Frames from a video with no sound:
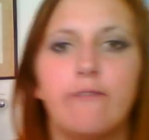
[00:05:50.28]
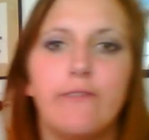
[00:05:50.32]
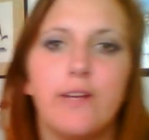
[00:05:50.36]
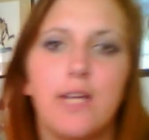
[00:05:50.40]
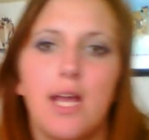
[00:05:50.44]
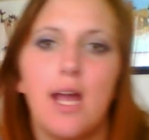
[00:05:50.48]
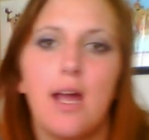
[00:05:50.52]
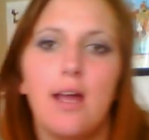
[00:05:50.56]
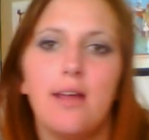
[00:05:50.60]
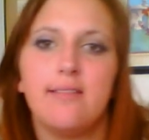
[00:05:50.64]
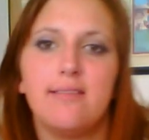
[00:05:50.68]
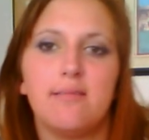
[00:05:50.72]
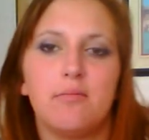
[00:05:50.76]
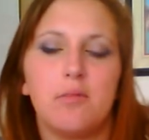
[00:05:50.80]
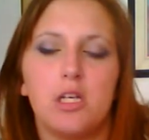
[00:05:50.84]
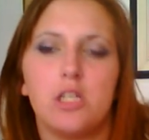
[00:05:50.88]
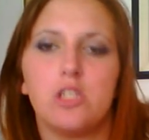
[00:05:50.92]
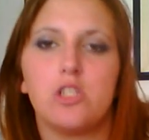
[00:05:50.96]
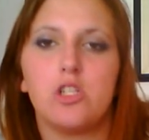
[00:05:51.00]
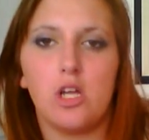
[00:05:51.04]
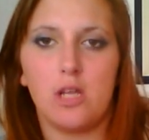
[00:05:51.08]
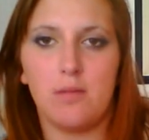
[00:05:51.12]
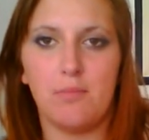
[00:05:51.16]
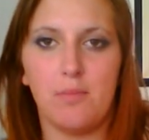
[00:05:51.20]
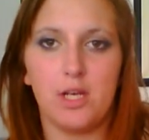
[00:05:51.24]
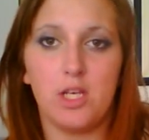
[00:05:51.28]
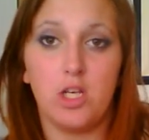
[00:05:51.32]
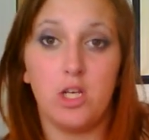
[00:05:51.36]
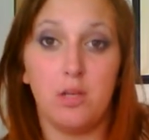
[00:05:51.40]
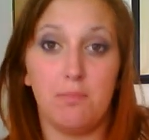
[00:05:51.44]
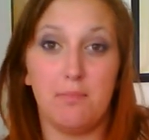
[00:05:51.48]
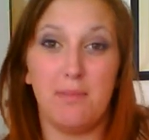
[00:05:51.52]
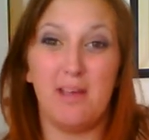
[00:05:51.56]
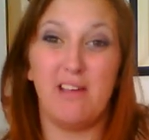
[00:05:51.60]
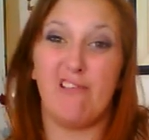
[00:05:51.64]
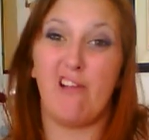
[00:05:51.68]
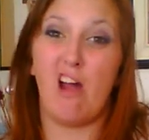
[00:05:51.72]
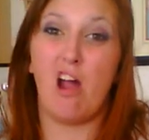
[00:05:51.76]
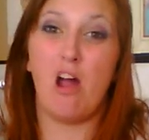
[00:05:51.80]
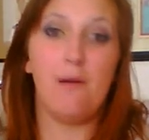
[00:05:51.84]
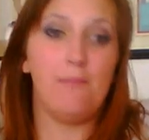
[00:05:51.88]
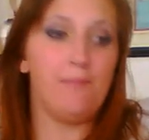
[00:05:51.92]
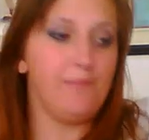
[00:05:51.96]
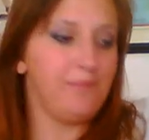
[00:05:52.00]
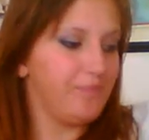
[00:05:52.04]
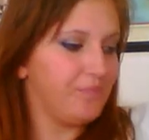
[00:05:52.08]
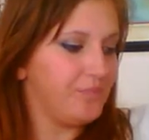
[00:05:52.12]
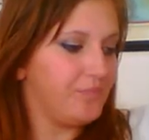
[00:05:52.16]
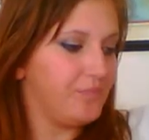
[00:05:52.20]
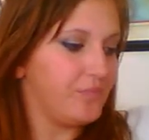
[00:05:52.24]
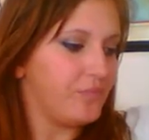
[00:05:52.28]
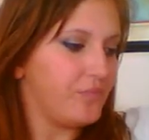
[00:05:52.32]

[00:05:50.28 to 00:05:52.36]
on a video? So I'm going to show you my new mirror.